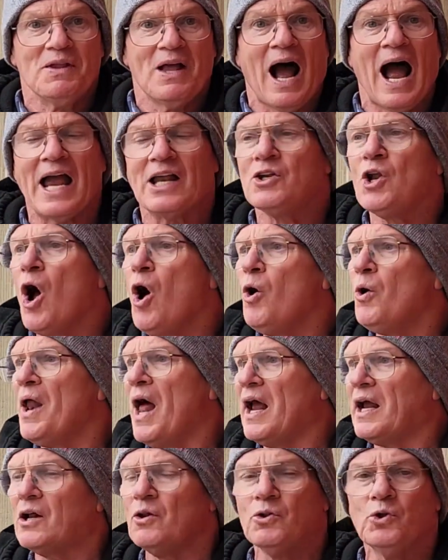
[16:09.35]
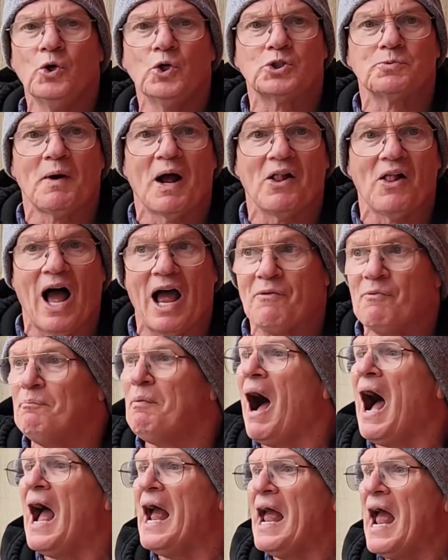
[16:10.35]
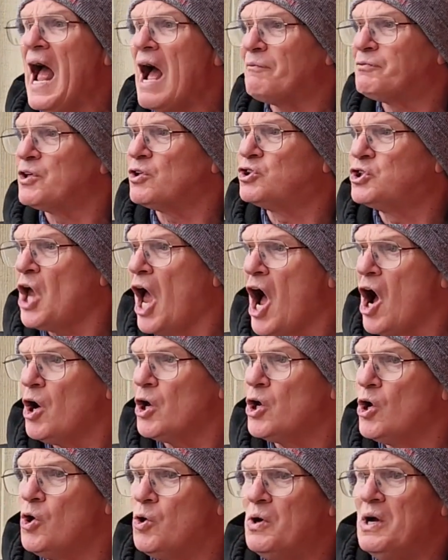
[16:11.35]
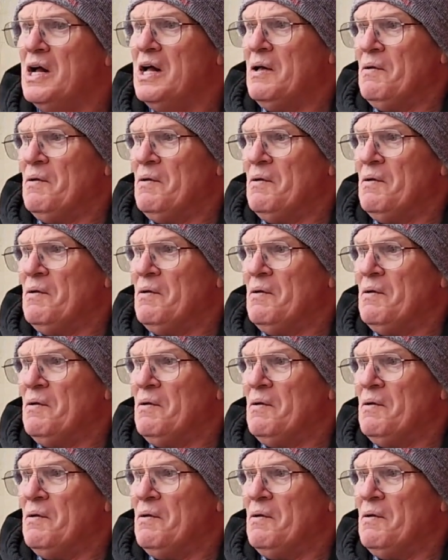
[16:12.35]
I know that I can lose my life. But I have to tell you